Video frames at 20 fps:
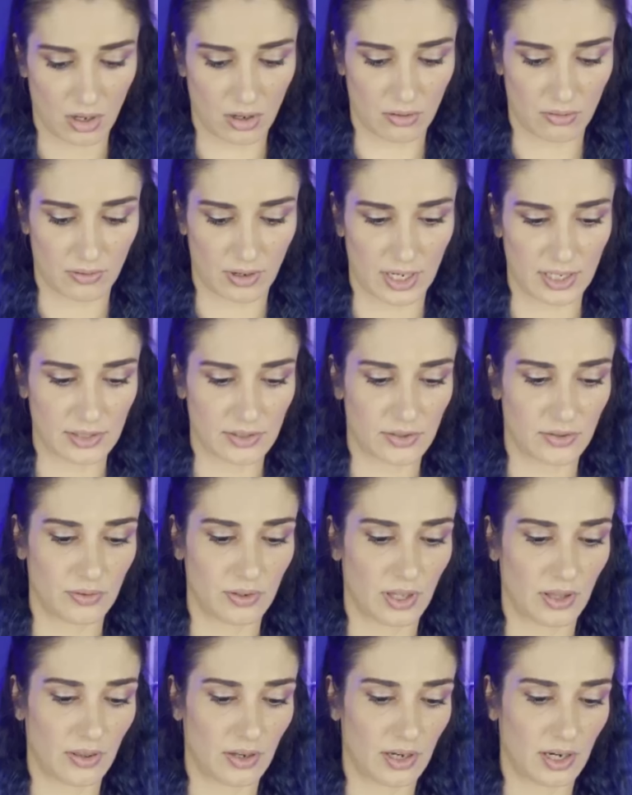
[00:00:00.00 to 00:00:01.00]
All right, so
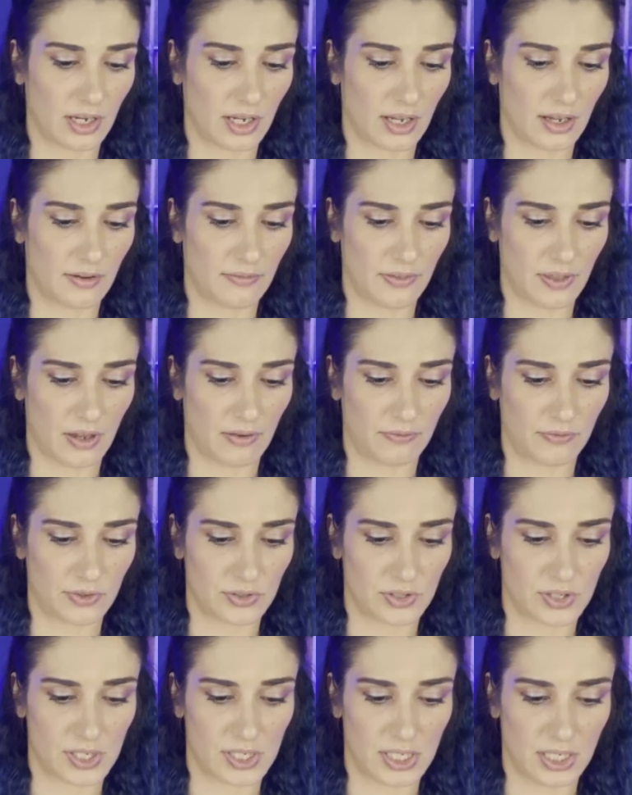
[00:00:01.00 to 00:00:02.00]
now that I have that
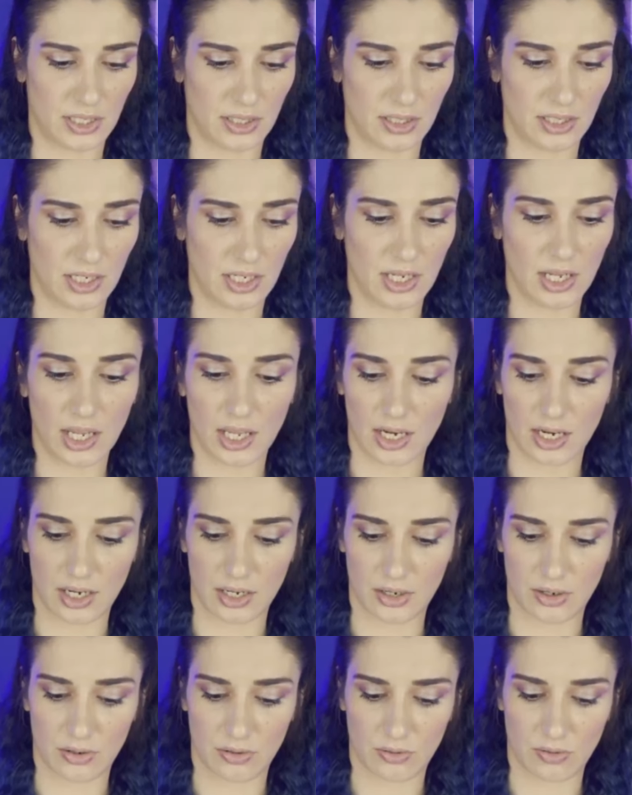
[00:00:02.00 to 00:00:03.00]
versatility and I
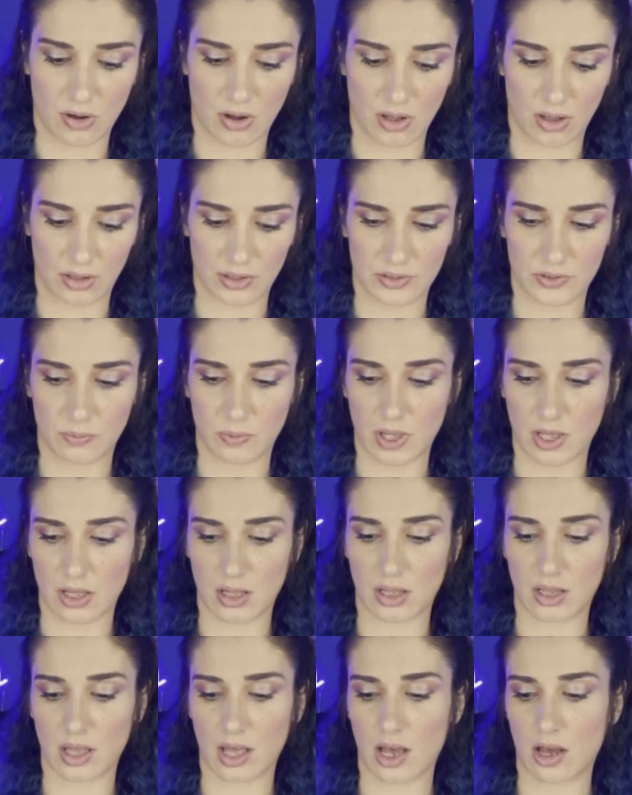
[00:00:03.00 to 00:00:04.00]
know all is well,